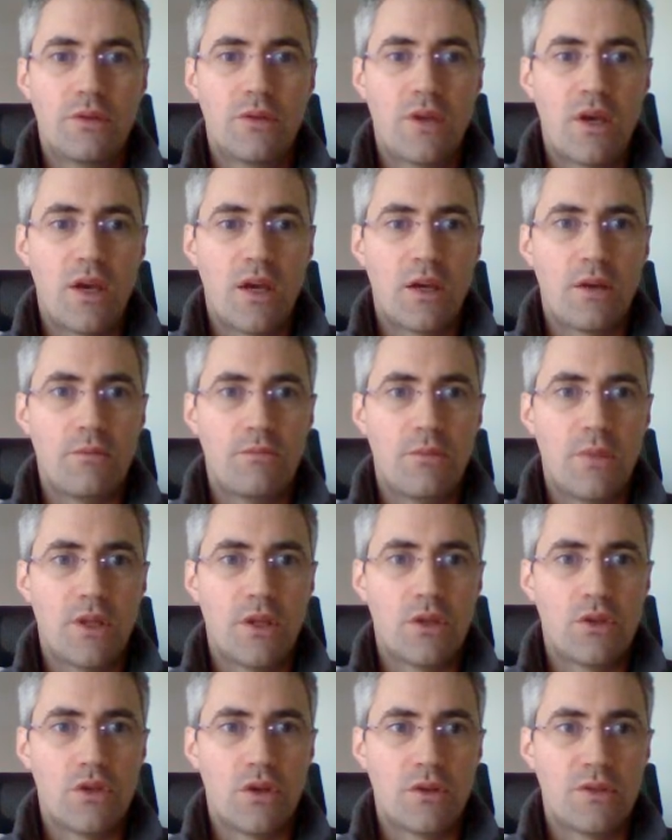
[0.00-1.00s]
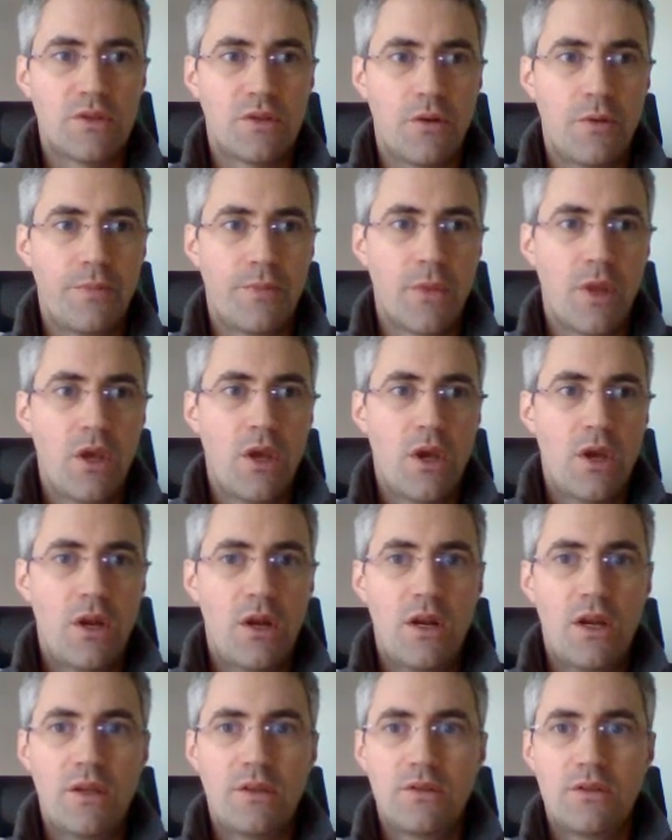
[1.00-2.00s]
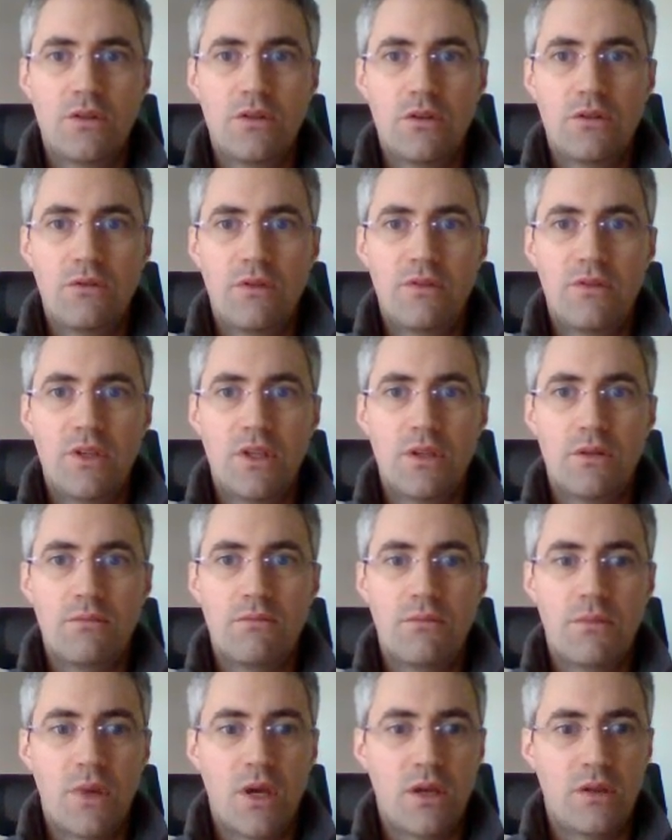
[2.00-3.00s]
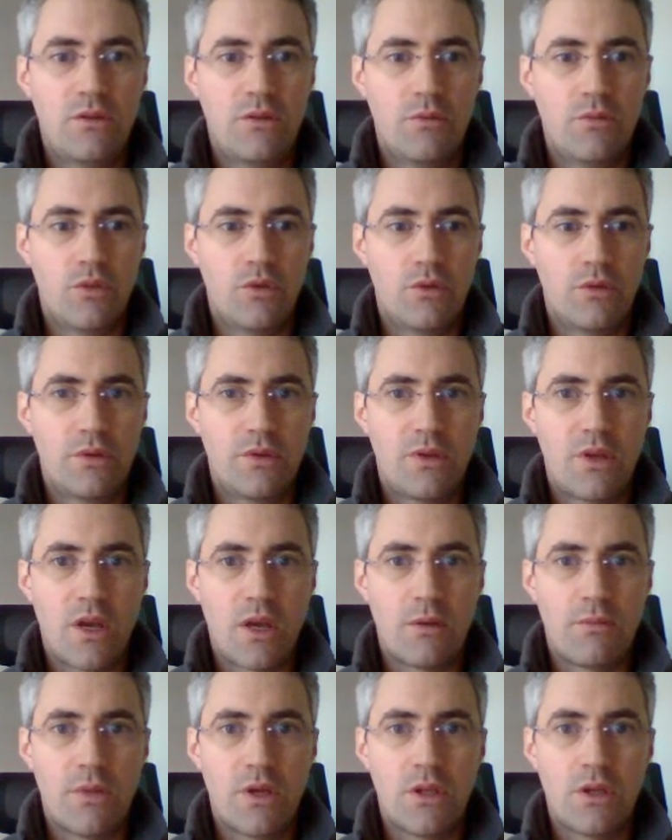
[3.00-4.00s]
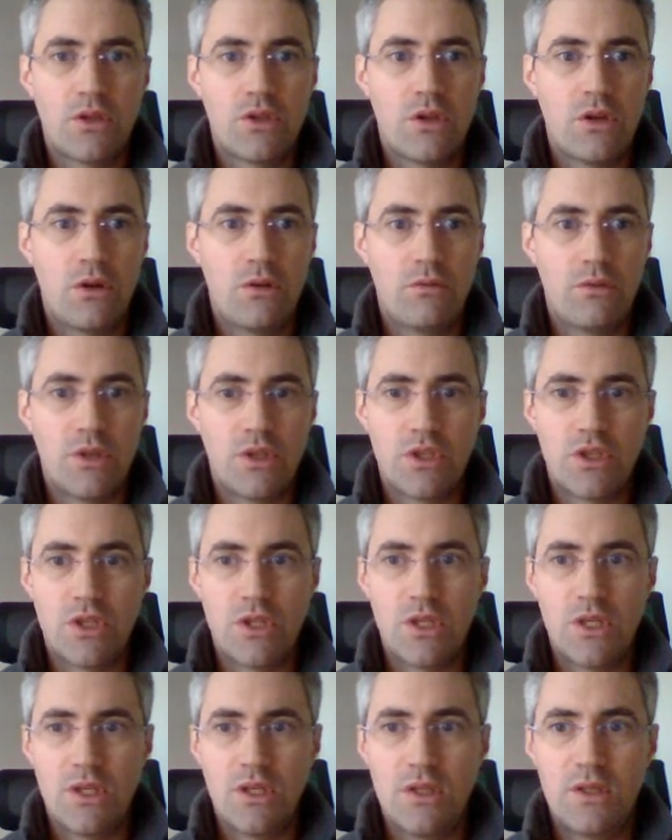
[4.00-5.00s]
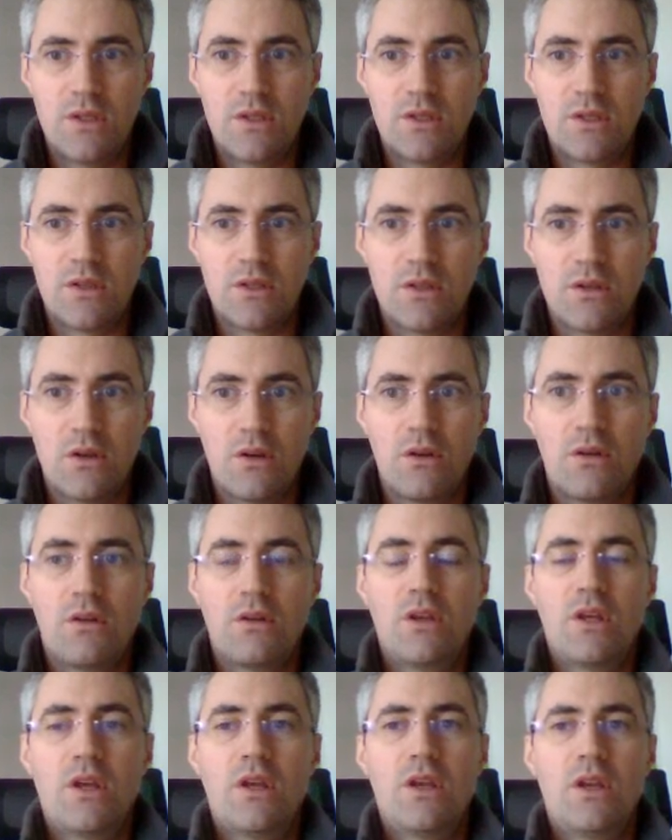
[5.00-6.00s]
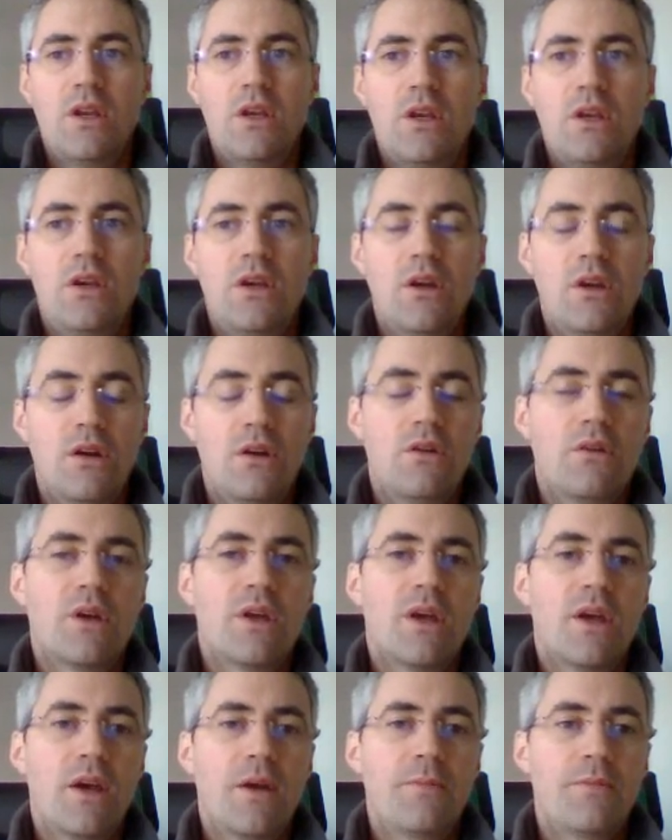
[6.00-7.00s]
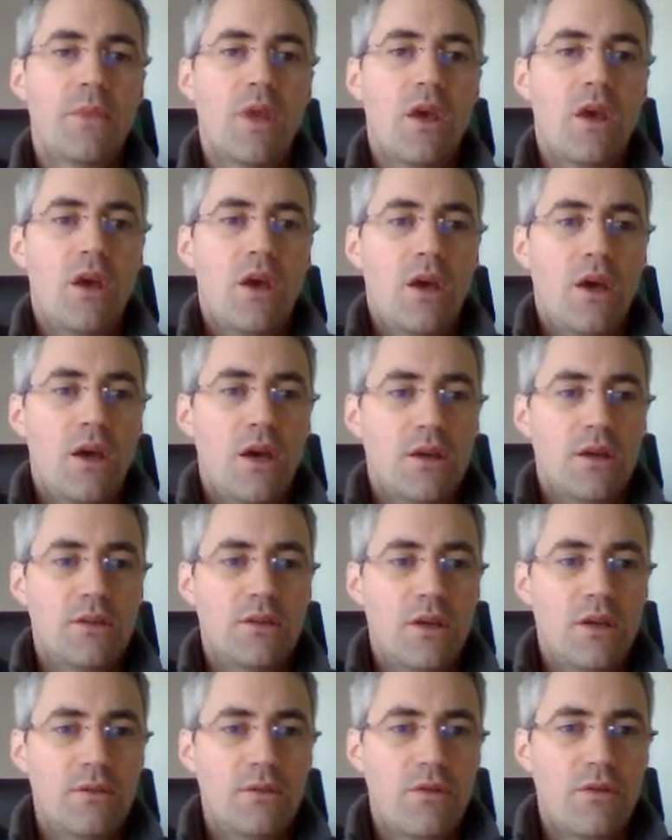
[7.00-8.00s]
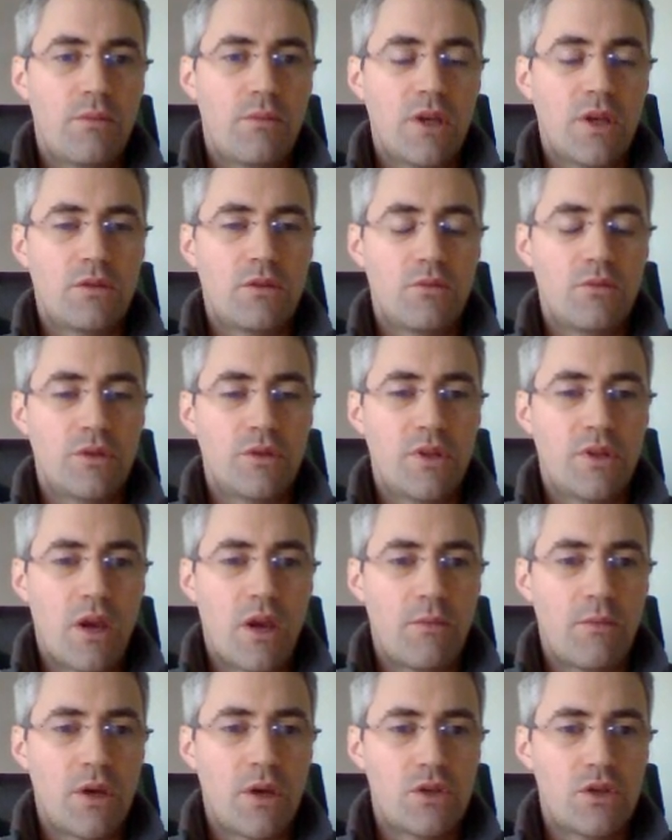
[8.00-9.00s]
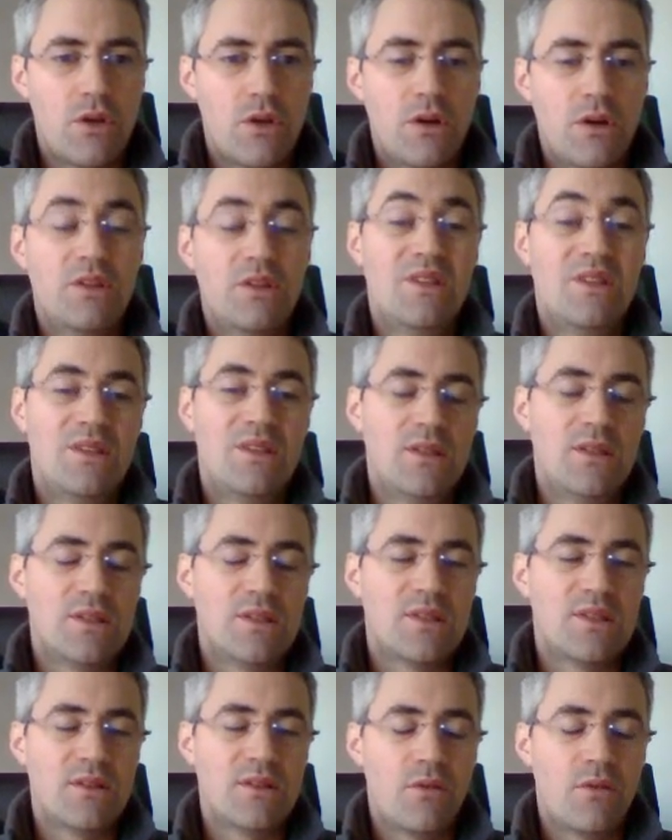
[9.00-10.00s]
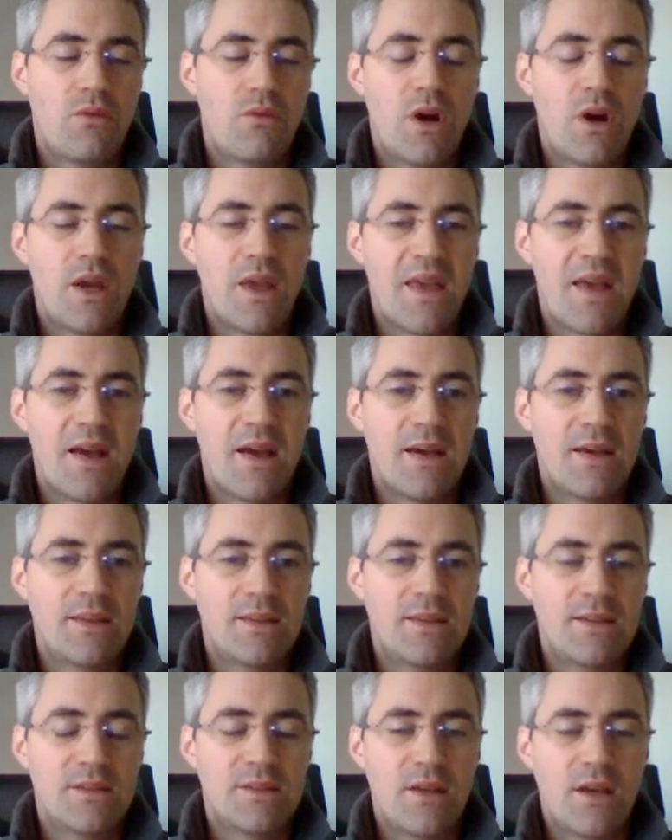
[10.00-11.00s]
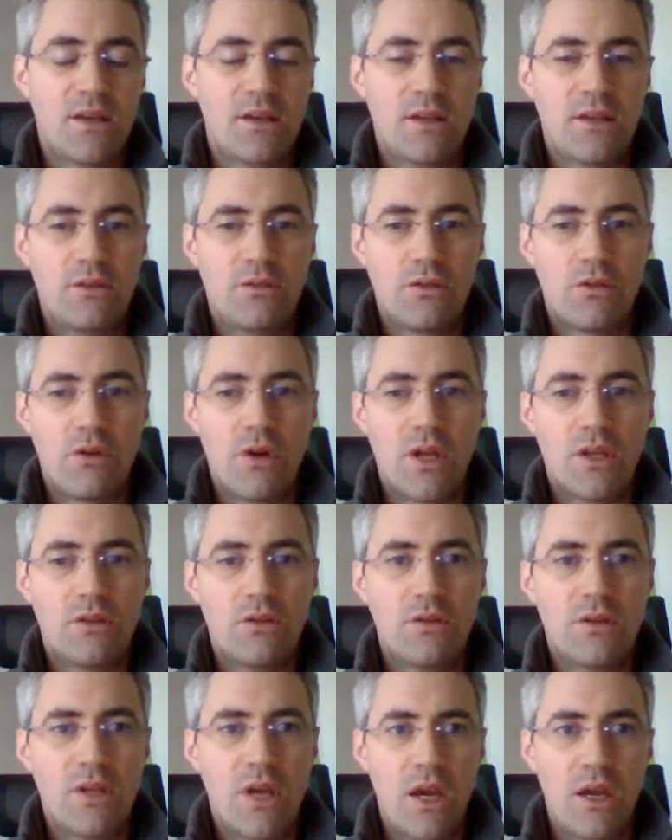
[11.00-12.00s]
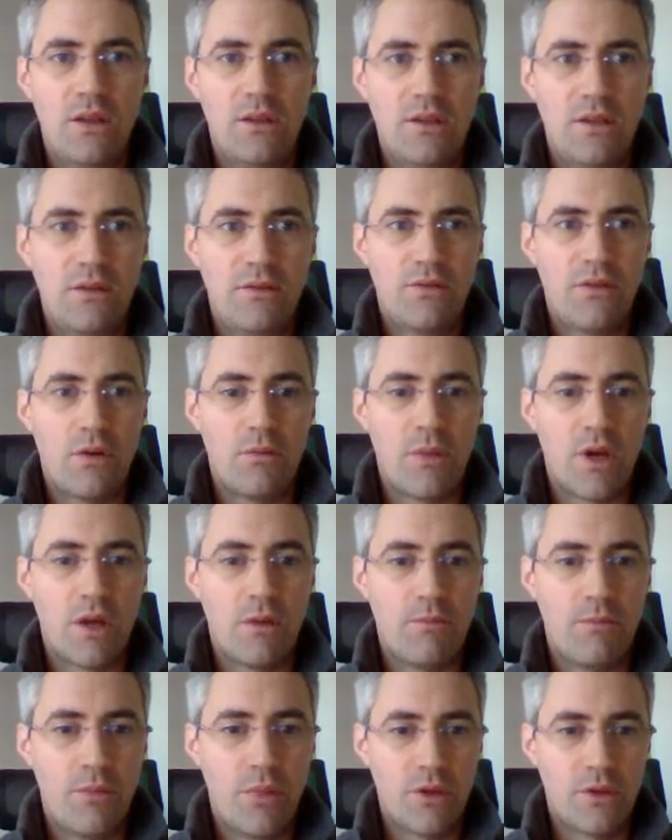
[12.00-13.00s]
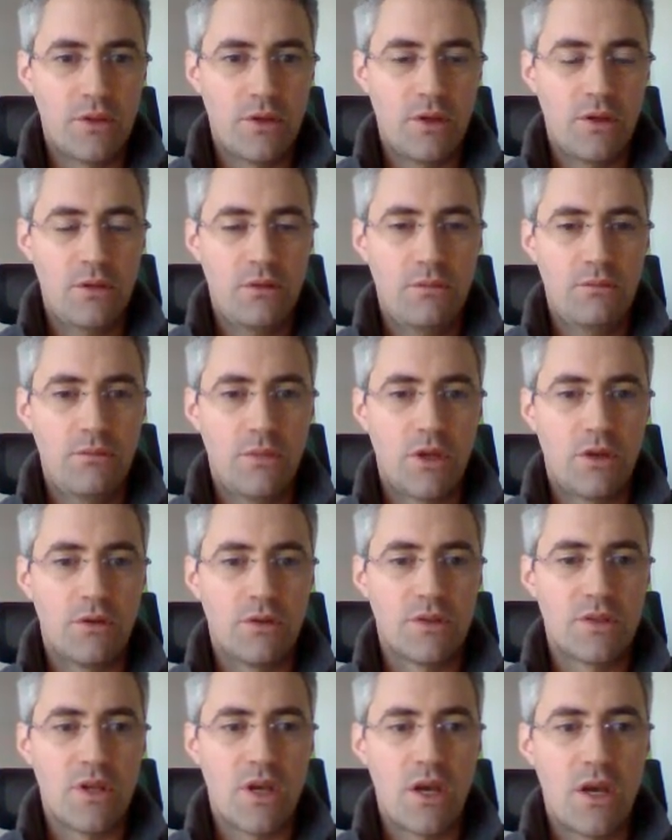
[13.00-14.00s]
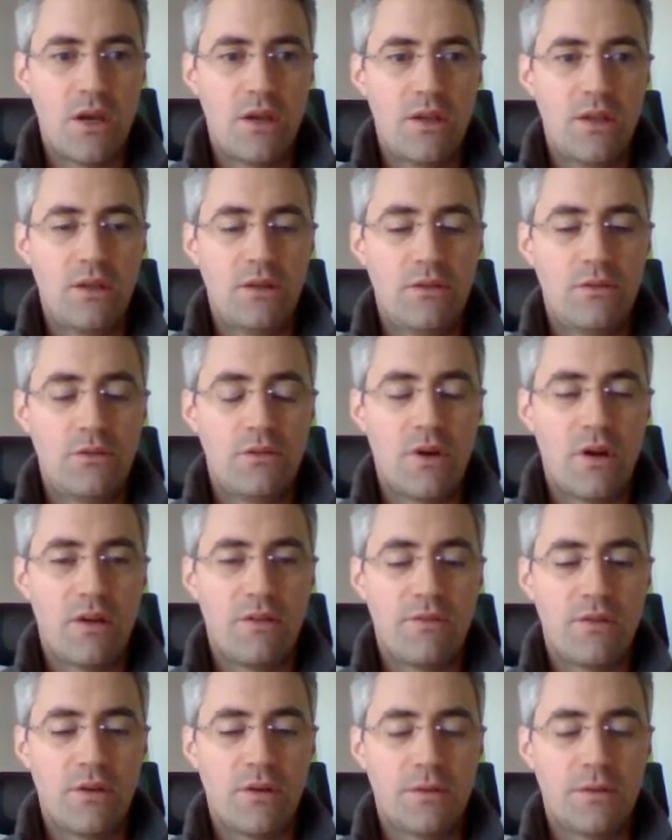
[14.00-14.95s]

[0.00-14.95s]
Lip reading: Tag Manager. So let's go within Matomo Tag Manager, which is here, okay. And then for Matomo Tag Manager, and this is why I decided to create an ID for my button, because I need to have,